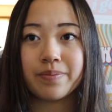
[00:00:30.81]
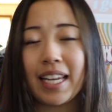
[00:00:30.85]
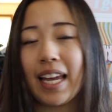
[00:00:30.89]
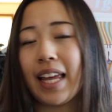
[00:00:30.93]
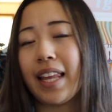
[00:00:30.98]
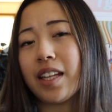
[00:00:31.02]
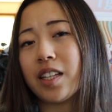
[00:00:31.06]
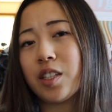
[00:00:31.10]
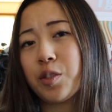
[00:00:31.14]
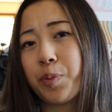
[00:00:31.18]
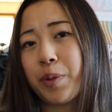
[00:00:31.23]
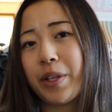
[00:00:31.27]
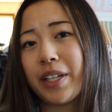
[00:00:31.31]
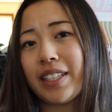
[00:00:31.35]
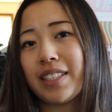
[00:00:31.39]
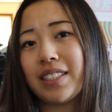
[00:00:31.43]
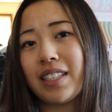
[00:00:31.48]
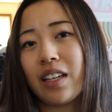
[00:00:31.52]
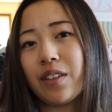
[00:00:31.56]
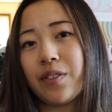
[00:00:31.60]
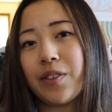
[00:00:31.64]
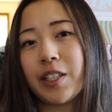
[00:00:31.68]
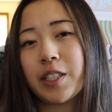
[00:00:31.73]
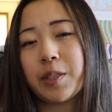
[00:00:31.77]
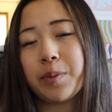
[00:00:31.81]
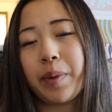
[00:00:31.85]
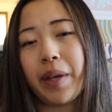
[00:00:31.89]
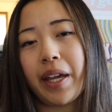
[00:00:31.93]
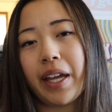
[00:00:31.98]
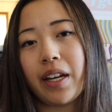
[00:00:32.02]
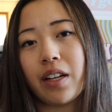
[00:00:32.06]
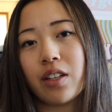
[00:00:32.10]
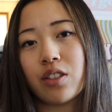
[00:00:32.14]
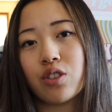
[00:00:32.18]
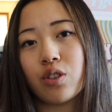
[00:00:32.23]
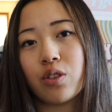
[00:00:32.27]
Yeah, that's pretty
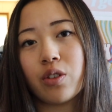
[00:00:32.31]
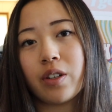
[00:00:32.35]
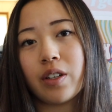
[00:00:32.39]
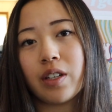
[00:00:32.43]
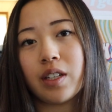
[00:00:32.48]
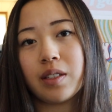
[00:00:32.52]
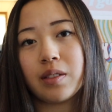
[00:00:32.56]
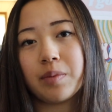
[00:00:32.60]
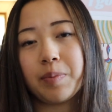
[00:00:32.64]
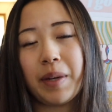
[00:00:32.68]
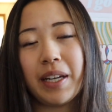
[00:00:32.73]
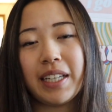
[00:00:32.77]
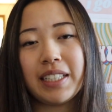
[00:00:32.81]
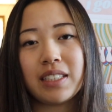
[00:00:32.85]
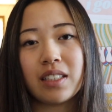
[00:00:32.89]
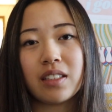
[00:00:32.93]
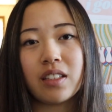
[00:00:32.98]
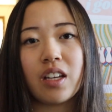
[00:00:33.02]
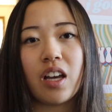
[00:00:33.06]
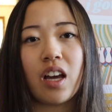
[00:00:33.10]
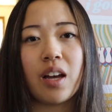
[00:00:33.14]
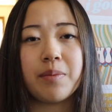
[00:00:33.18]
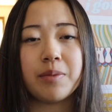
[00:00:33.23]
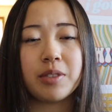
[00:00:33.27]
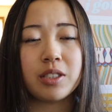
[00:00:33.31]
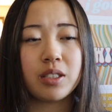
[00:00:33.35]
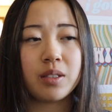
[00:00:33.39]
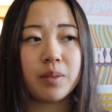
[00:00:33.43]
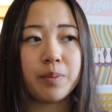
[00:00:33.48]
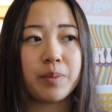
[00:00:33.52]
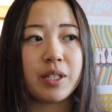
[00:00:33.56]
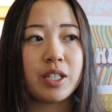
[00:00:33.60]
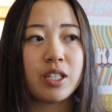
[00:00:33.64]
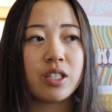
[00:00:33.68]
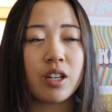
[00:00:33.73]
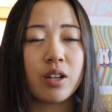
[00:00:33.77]
self-explanatory. Basically, I'm just
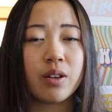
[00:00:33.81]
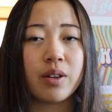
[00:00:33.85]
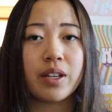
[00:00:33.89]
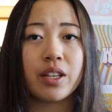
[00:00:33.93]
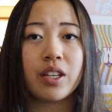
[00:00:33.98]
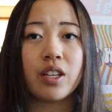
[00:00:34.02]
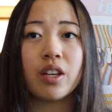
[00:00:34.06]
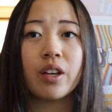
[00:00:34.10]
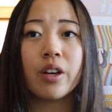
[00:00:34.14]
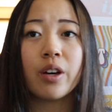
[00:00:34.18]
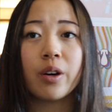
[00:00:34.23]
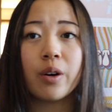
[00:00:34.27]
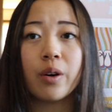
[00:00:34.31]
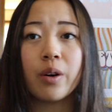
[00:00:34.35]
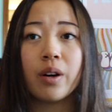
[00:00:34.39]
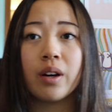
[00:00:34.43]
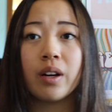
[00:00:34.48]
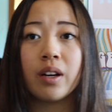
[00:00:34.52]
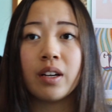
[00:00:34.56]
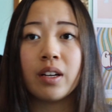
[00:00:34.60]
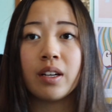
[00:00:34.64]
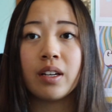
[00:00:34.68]
gonna be showing you,